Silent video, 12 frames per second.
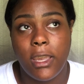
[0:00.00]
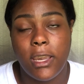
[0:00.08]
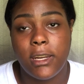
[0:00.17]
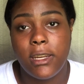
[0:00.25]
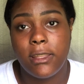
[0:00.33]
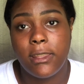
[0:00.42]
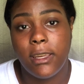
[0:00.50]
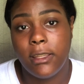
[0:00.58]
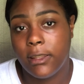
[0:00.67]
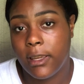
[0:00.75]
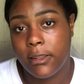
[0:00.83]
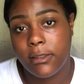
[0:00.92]

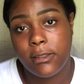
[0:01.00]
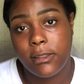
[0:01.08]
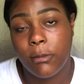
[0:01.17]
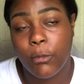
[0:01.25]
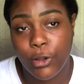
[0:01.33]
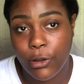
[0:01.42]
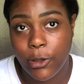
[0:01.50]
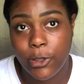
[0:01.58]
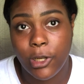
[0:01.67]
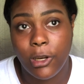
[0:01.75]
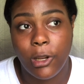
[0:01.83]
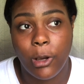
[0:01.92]
Anything that's similar
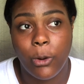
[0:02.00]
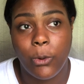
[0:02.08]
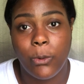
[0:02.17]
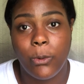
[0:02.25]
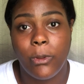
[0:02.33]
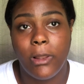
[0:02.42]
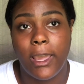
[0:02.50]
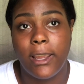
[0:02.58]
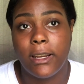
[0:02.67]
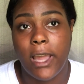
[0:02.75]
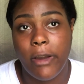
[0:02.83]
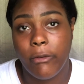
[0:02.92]
to no,
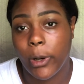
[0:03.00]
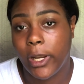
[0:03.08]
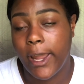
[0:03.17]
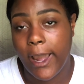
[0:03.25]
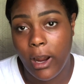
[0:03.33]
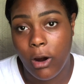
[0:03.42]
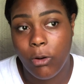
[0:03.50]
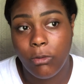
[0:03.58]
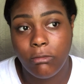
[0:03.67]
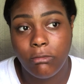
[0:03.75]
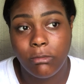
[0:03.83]
like not right now,